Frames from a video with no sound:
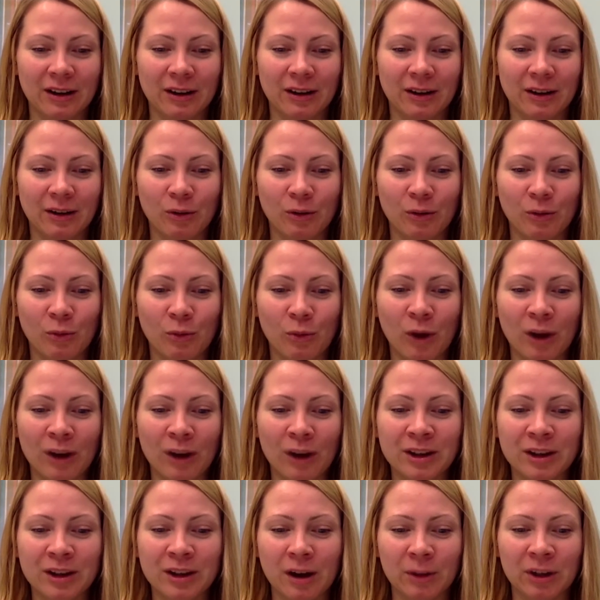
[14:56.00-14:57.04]
one
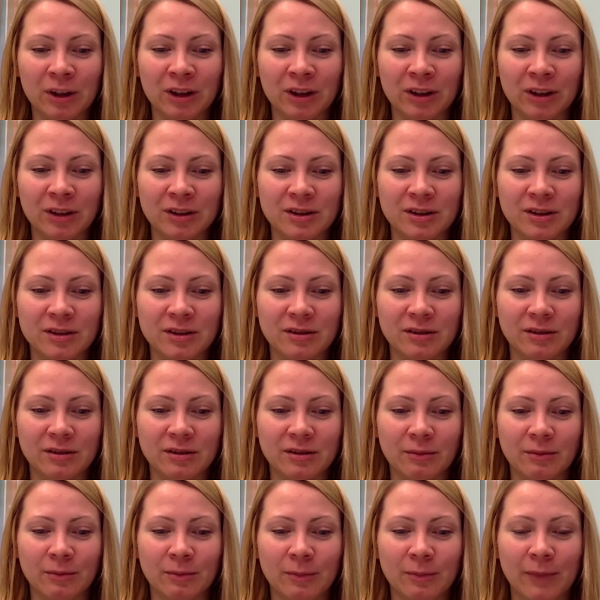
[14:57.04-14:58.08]
dominant
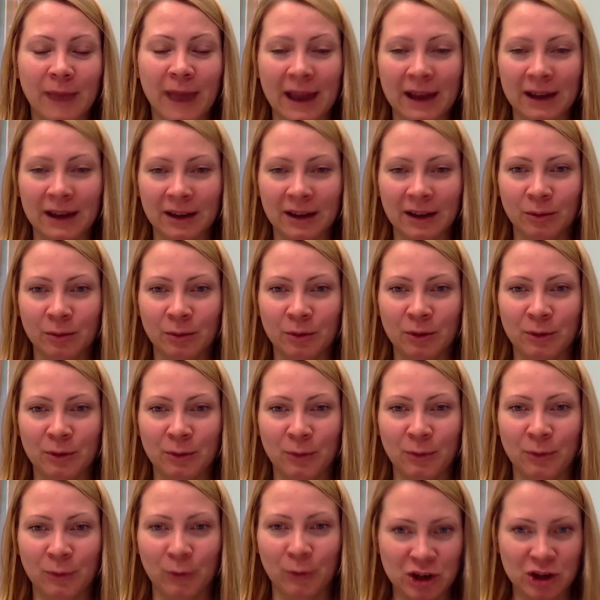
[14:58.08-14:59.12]
bank with
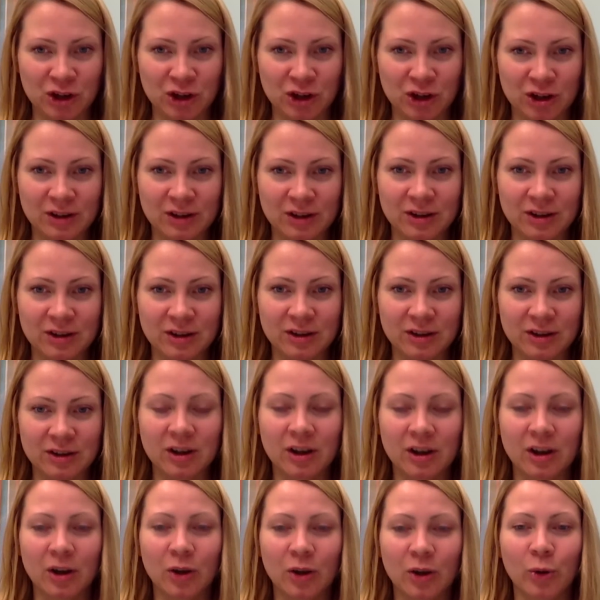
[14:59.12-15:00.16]
branches
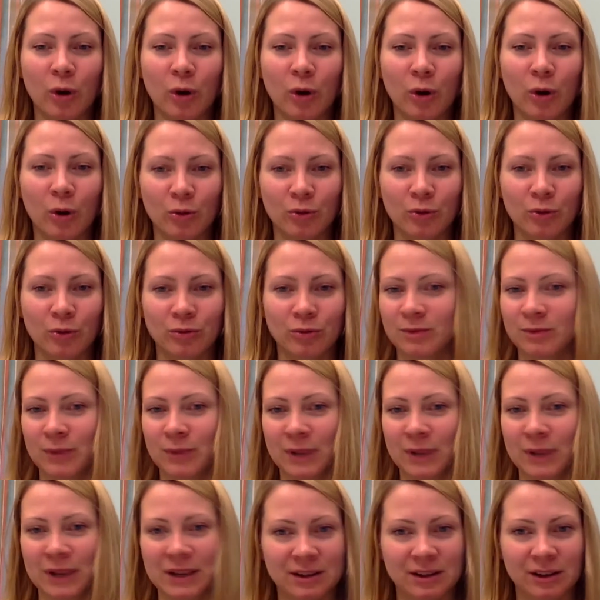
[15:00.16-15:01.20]
who owns
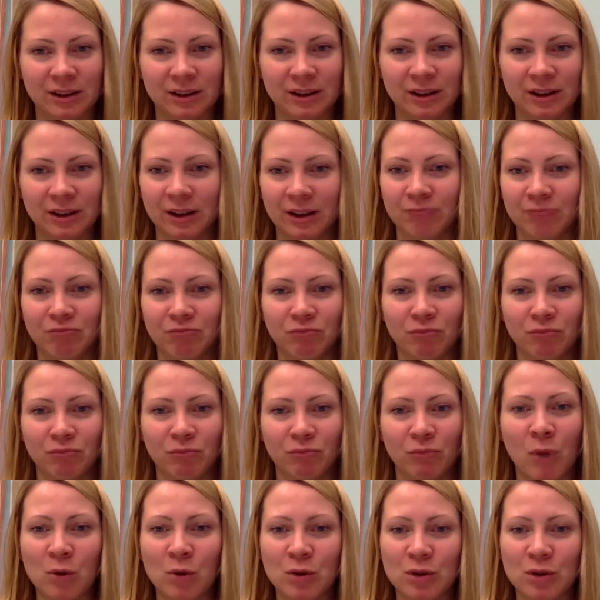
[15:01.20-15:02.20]
basically most